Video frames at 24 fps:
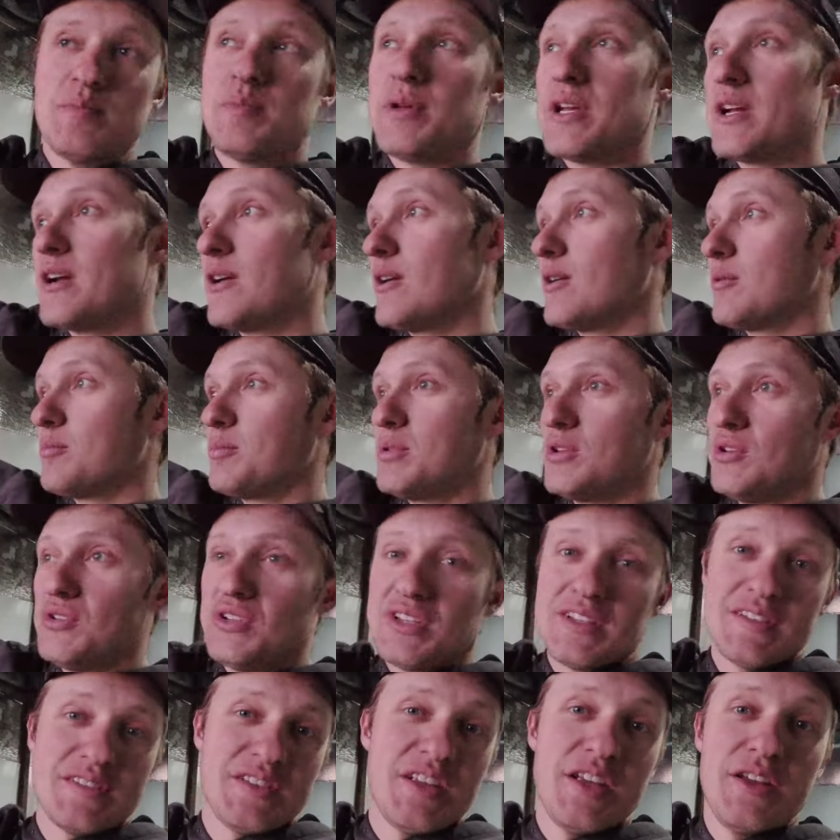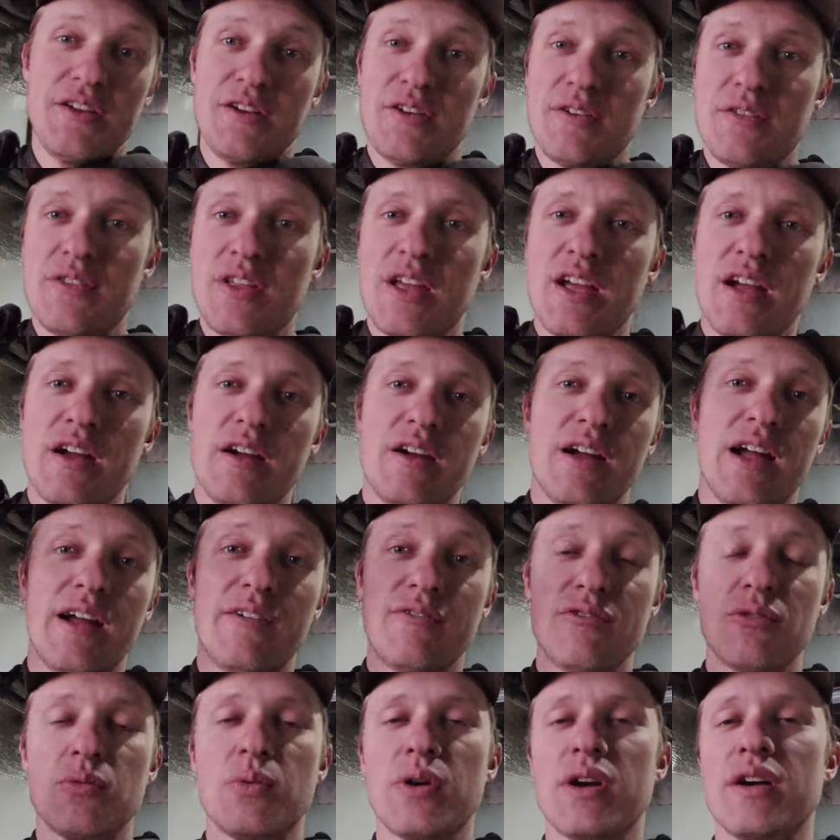bigger buildings here, there,
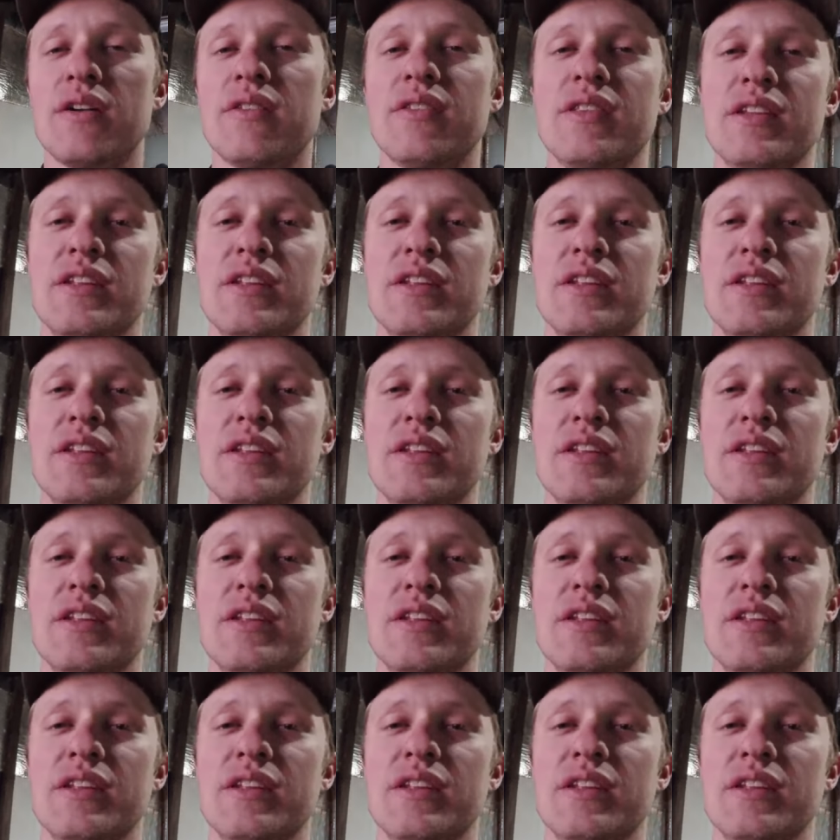everywhere,